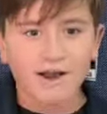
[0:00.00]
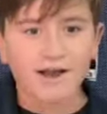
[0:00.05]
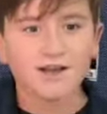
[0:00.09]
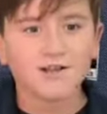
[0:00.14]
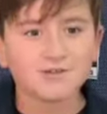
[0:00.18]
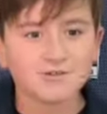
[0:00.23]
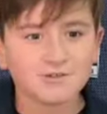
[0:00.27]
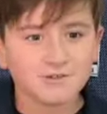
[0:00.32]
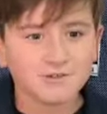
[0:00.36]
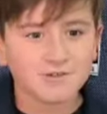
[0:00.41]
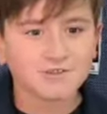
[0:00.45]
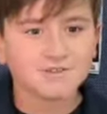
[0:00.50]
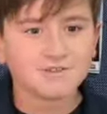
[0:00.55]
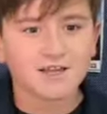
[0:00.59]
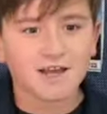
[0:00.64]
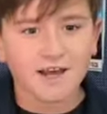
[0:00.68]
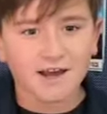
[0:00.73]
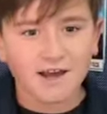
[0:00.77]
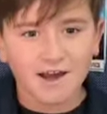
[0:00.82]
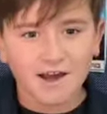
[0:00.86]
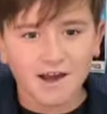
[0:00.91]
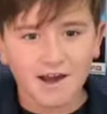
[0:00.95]
in is
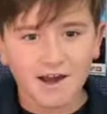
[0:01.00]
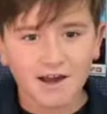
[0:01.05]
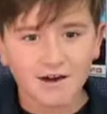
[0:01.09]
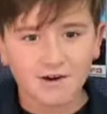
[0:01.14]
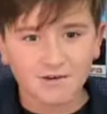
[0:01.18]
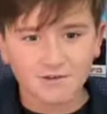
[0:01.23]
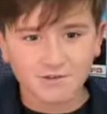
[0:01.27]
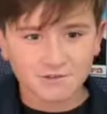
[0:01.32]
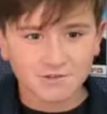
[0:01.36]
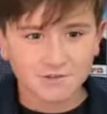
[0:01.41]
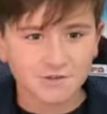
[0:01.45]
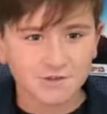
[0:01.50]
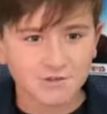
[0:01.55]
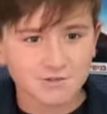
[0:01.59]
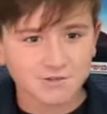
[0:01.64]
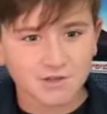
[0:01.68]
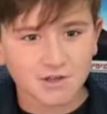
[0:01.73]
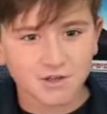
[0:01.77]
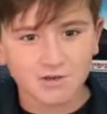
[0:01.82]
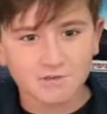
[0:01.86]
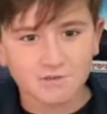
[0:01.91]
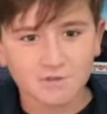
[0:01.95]
that how
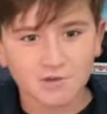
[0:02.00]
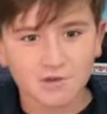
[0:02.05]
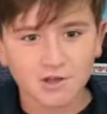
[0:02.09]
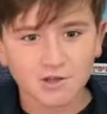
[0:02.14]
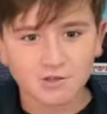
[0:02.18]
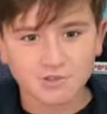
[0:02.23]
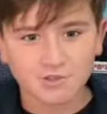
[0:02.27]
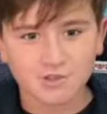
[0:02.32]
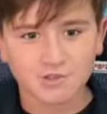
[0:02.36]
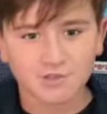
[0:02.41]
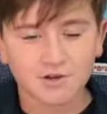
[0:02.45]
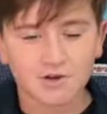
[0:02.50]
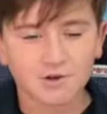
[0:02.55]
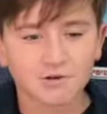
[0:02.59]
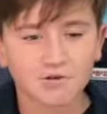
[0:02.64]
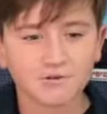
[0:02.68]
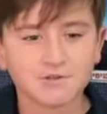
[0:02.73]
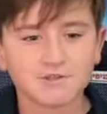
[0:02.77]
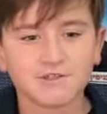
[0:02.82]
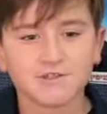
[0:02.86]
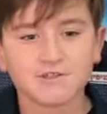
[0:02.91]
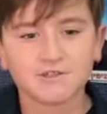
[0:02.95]
Jerusalem looks it's
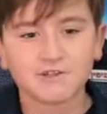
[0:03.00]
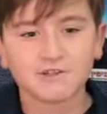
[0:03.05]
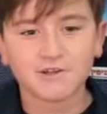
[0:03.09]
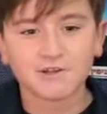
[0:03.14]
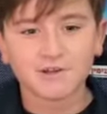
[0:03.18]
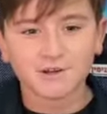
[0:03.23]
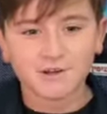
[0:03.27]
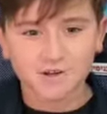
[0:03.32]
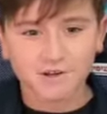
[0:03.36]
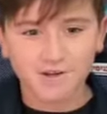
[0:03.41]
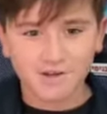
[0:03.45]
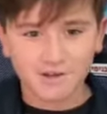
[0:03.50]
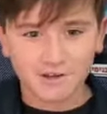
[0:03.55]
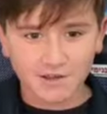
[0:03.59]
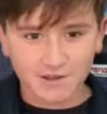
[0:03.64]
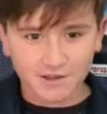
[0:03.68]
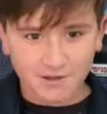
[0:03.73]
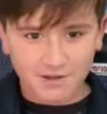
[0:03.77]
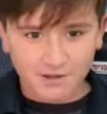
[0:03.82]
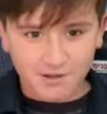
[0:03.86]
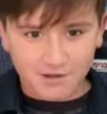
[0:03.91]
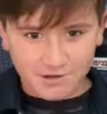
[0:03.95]
always going to look
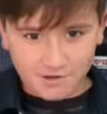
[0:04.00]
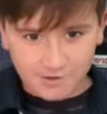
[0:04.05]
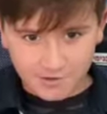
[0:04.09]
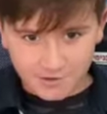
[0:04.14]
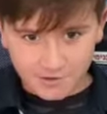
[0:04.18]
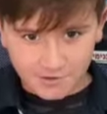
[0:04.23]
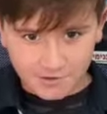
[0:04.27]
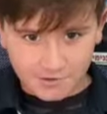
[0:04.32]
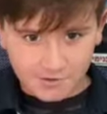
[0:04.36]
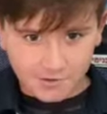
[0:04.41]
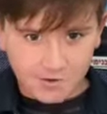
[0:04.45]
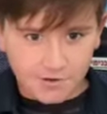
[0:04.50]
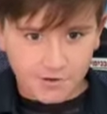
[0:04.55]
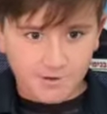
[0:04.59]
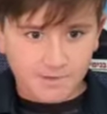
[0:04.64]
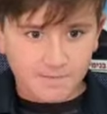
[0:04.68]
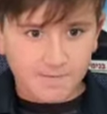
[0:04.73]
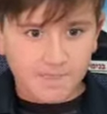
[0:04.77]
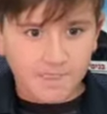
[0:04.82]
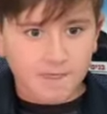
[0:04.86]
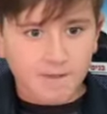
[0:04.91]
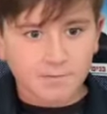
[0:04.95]
new,
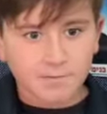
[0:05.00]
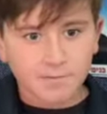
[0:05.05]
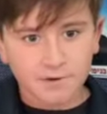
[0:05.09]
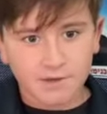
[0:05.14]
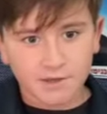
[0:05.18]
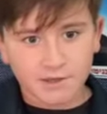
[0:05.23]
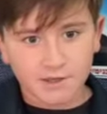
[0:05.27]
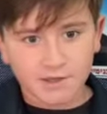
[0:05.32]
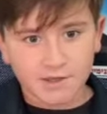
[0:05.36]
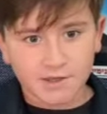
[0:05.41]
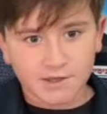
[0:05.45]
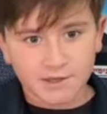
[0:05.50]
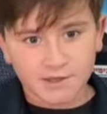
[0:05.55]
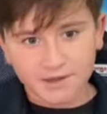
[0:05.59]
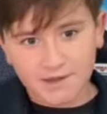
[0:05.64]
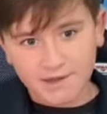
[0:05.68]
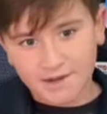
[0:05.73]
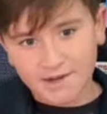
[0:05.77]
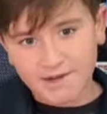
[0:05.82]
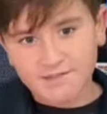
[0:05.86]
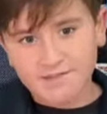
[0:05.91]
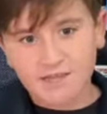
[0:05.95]
but
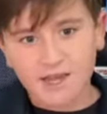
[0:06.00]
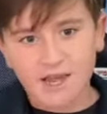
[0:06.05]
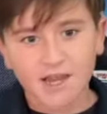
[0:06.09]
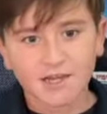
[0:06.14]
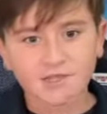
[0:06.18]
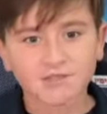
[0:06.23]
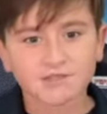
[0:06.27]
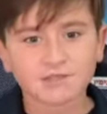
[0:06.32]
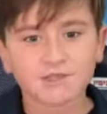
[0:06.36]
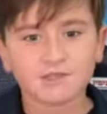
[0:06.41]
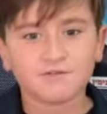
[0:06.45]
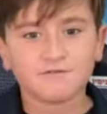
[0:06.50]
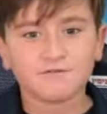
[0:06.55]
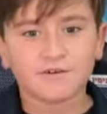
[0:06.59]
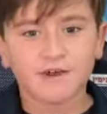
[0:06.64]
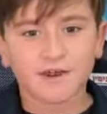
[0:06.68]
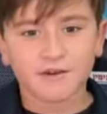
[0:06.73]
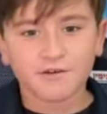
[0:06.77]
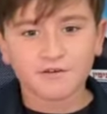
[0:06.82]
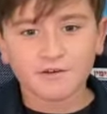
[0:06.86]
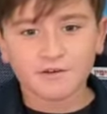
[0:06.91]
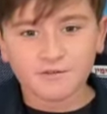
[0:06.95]
it's actually
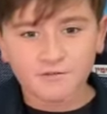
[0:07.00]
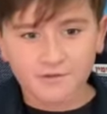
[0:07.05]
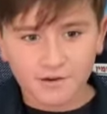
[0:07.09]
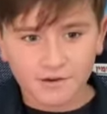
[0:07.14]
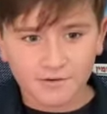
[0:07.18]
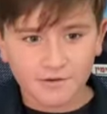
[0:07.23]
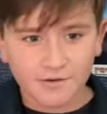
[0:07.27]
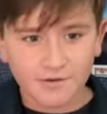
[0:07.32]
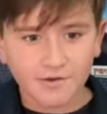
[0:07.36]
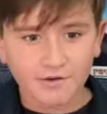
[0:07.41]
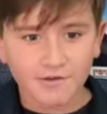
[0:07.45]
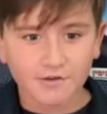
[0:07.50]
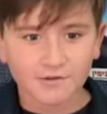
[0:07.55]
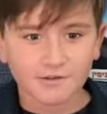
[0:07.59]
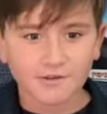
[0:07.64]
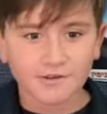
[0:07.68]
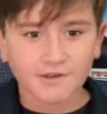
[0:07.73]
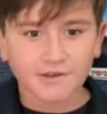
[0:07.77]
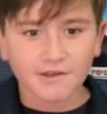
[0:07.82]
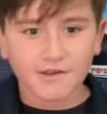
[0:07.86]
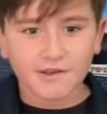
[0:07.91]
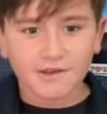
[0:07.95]
very, very old.
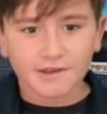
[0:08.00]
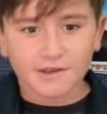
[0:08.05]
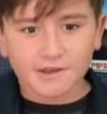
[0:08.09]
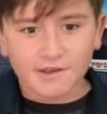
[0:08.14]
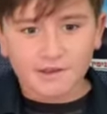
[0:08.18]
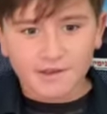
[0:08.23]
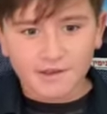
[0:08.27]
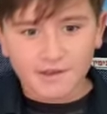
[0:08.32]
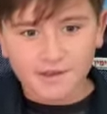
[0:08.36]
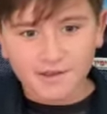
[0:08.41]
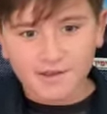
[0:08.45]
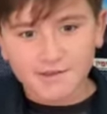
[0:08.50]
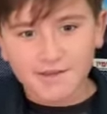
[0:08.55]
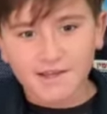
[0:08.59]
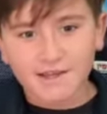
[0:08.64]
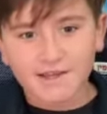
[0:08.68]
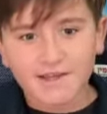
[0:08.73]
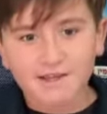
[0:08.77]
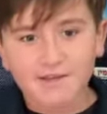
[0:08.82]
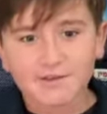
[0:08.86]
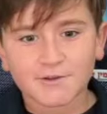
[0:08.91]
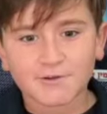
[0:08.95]
It's
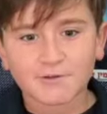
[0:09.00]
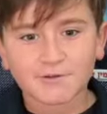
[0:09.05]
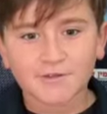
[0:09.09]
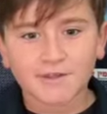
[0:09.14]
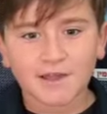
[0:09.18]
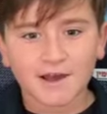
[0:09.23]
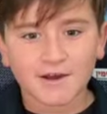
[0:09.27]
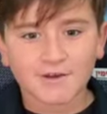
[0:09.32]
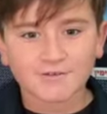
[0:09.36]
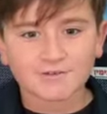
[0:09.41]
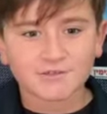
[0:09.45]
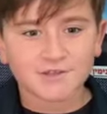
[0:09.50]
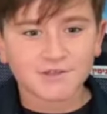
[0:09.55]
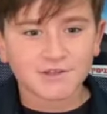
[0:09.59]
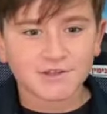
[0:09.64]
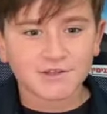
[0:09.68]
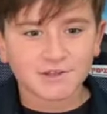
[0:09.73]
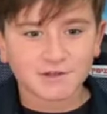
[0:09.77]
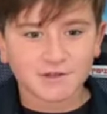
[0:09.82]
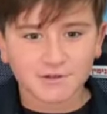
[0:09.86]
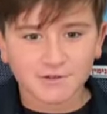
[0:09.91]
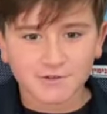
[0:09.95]
like
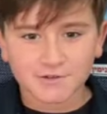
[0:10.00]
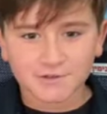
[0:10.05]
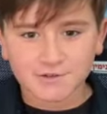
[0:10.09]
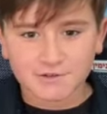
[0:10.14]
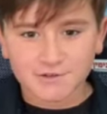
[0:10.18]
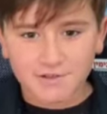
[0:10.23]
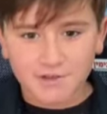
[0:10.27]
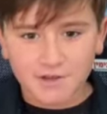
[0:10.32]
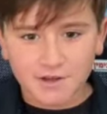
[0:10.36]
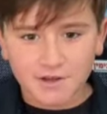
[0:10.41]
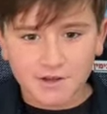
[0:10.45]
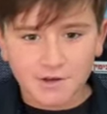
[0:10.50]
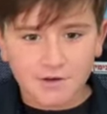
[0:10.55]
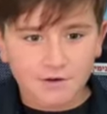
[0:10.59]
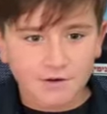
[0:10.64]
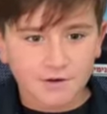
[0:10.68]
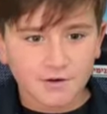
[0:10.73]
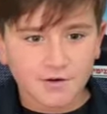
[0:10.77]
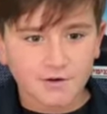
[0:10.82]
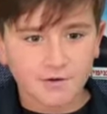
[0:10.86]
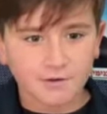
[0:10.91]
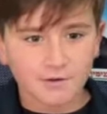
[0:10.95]
2,000 years
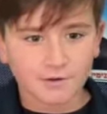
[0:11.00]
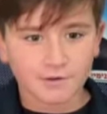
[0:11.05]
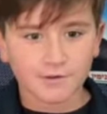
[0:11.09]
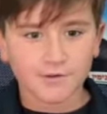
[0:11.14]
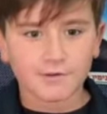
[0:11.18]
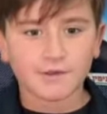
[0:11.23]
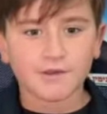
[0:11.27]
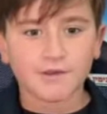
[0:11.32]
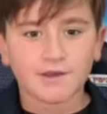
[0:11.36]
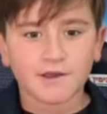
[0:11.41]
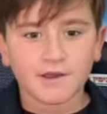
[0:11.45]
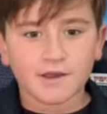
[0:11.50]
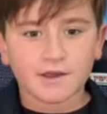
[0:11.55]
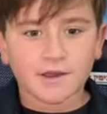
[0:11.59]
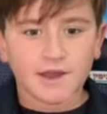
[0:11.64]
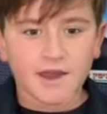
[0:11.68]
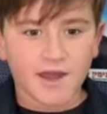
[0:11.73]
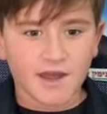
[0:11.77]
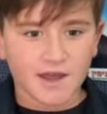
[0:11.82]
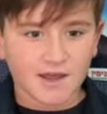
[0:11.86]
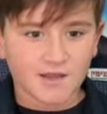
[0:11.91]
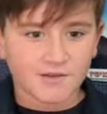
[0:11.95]
old,
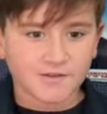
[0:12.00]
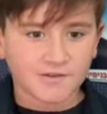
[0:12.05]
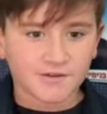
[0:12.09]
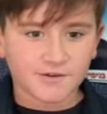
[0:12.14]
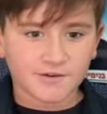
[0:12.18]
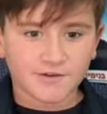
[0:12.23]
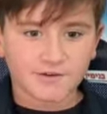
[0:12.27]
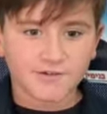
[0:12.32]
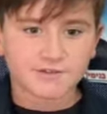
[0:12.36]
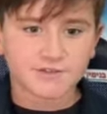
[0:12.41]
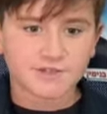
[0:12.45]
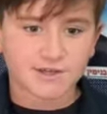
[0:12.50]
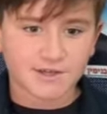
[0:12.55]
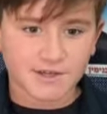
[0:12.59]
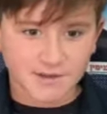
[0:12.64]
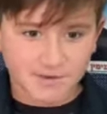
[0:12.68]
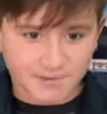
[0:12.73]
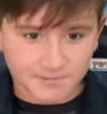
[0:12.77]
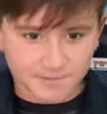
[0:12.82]
and there's a